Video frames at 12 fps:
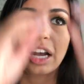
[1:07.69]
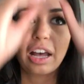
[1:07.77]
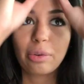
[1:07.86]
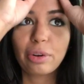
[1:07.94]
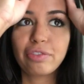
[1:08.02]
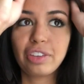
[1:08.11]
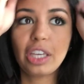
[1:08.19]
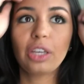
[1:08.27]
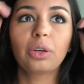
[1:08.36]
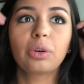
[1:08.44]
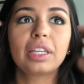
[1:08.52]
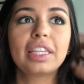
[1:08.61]
a
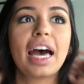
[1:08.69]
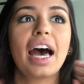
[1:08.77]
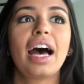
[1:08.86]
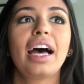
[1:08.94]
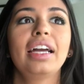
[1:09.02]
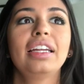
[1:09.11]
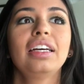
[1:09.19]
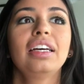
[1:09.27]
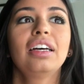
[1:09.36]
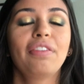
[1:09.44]
review that